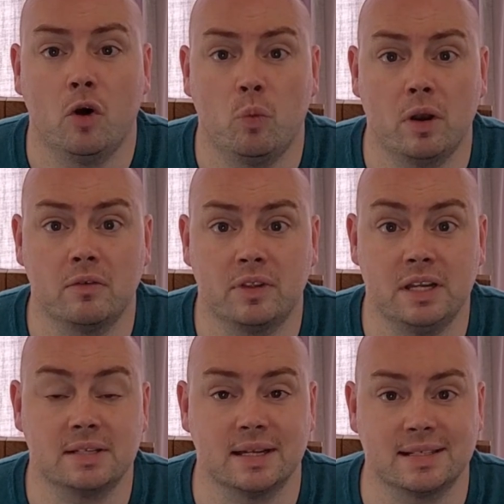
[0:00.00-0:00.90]
One of
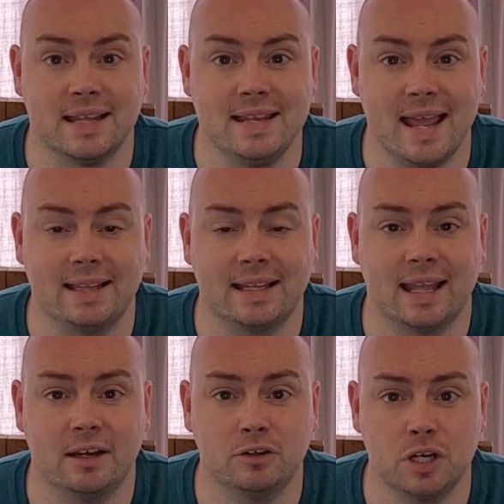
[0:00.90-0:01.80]
these is kinetic
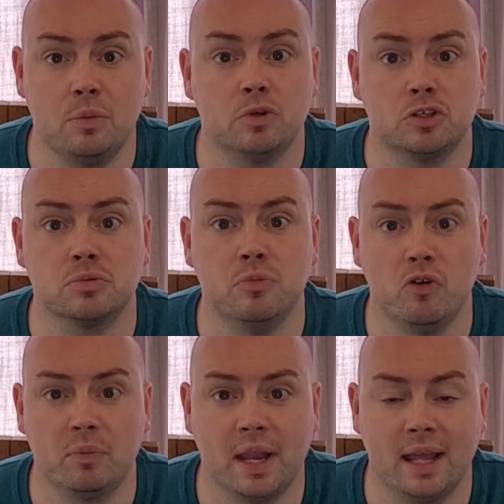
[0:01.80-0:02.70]
energy, which is
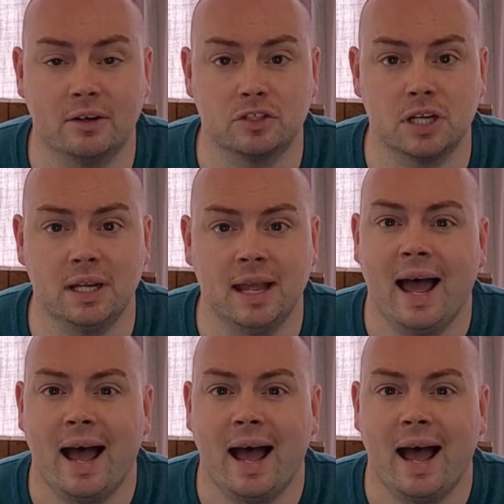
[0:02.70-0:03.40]
movement energy,